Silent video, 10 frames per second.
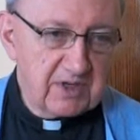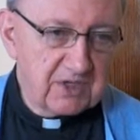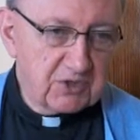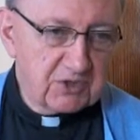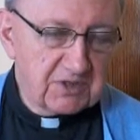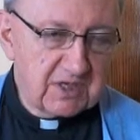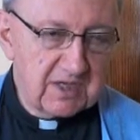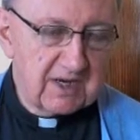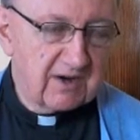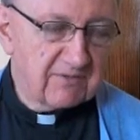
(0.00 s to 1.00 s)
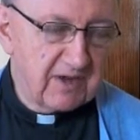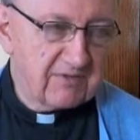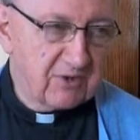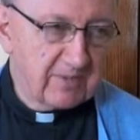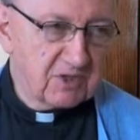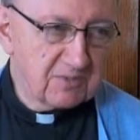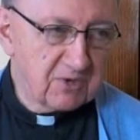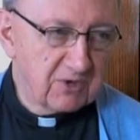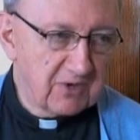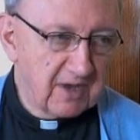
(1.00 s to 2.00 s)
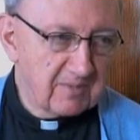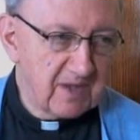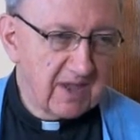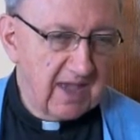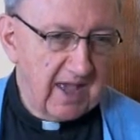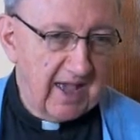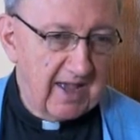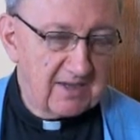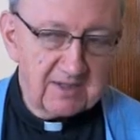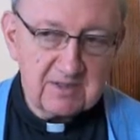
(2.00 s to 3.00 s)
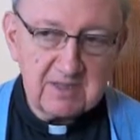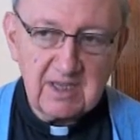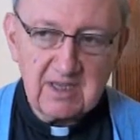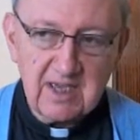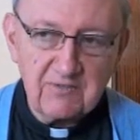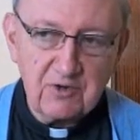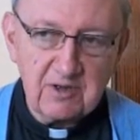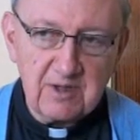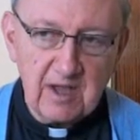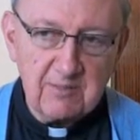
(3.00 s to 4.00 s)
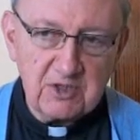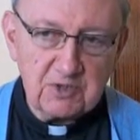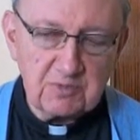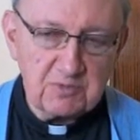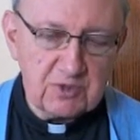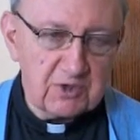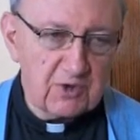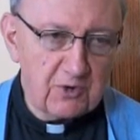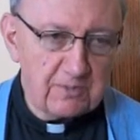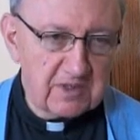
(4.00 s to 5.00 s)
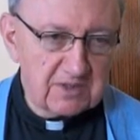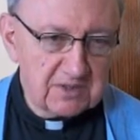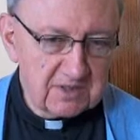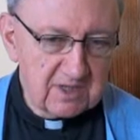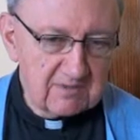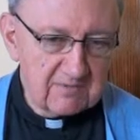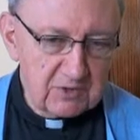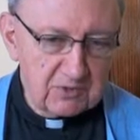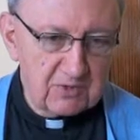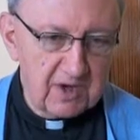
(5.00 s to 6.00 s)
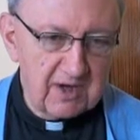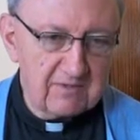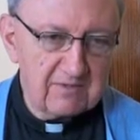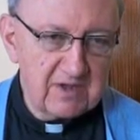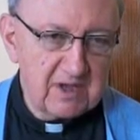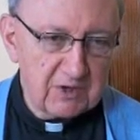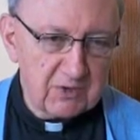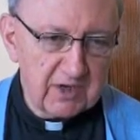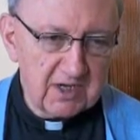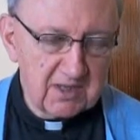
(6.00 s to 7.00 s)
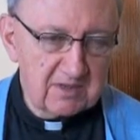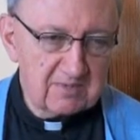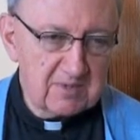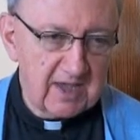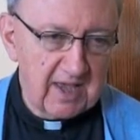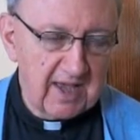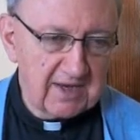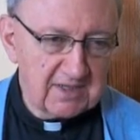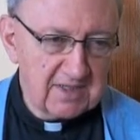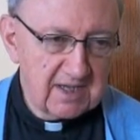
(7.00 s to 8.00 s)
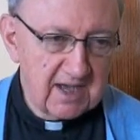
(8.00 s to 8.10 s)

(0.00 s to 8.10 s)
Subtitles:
the teachers in our faith formation program, and gave her a much more open view of curriculum and